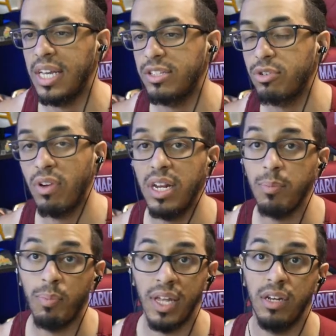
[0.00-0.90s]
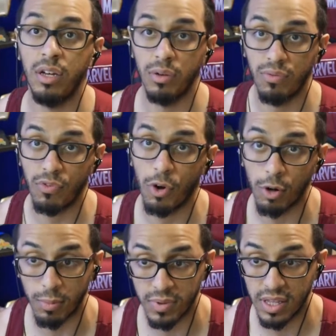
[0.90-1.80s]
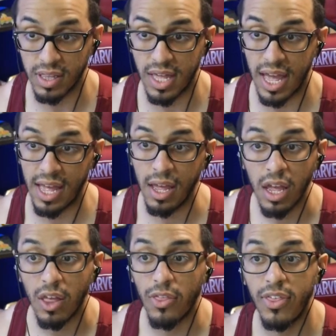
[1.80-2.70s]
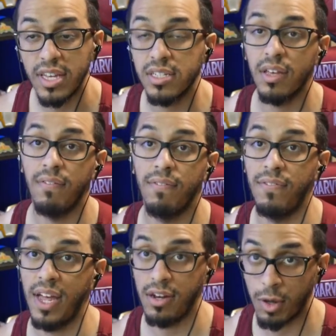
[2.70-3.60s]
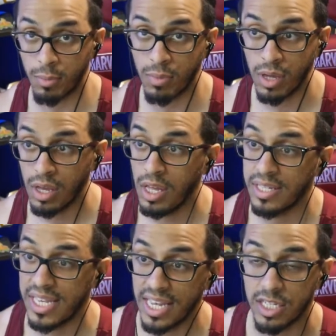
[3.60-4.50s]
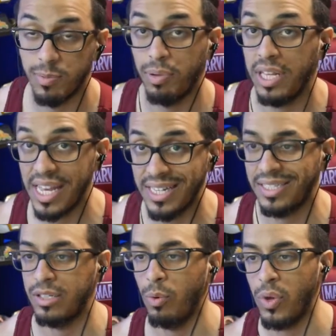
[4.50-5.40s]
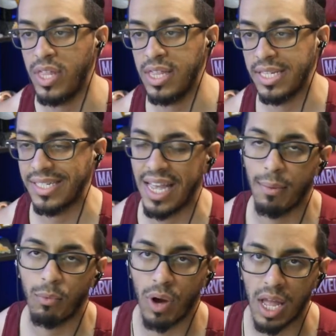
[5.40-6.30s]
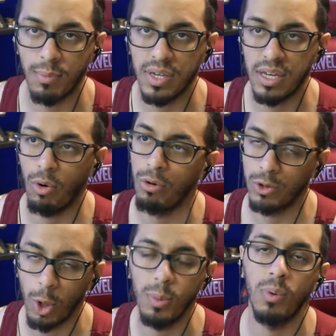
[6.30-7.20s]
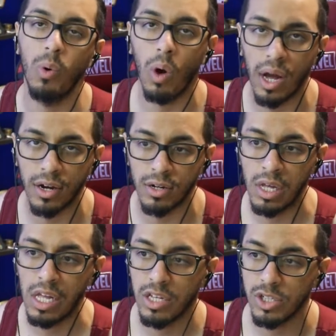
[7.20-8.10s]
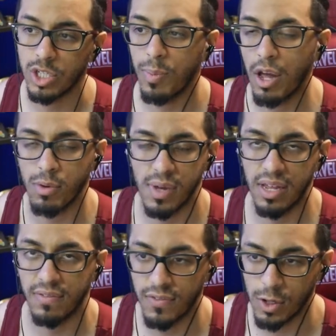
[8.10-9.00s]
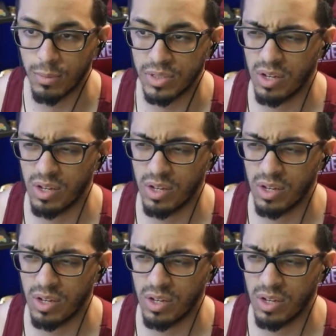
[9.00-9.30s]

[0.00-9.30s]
it's already been confirmed that this Venom takes place within the Sam Raimi or Tobey Maguire Spider-Man films.